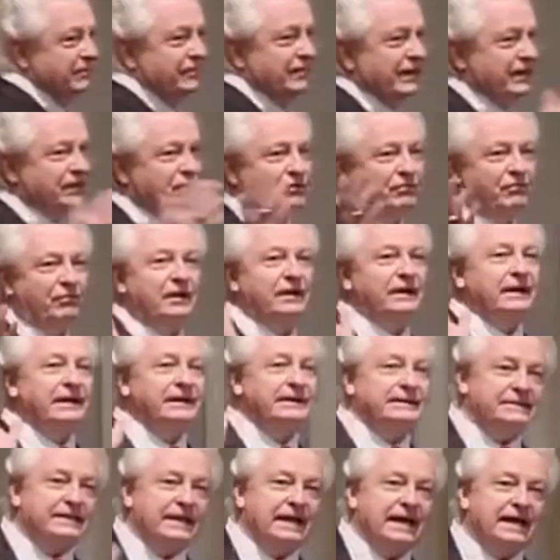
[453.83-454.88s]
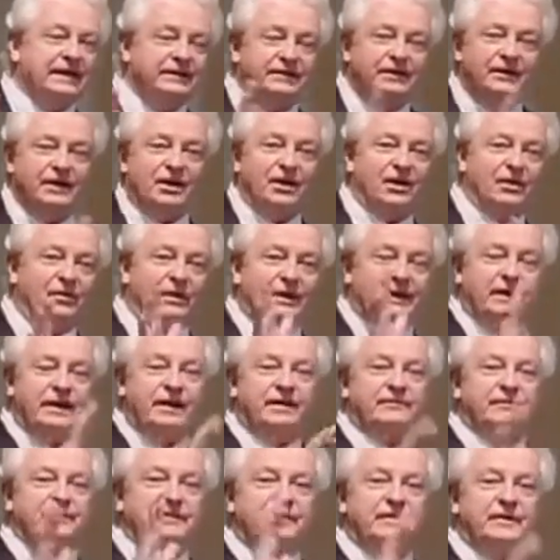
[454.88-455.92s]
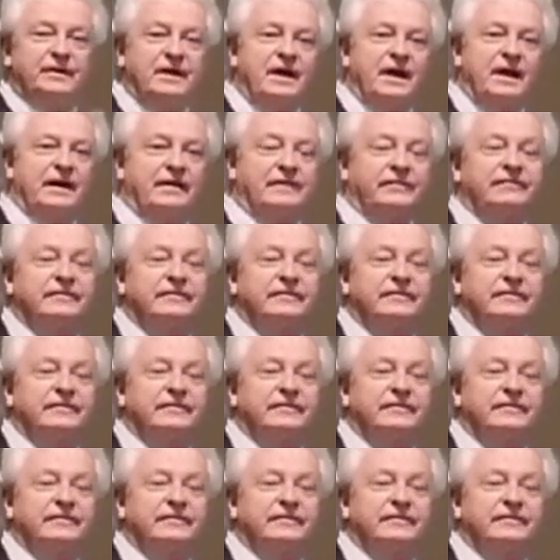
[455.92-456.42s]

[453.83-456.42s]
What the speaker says: that you really said, you know, enough is enough.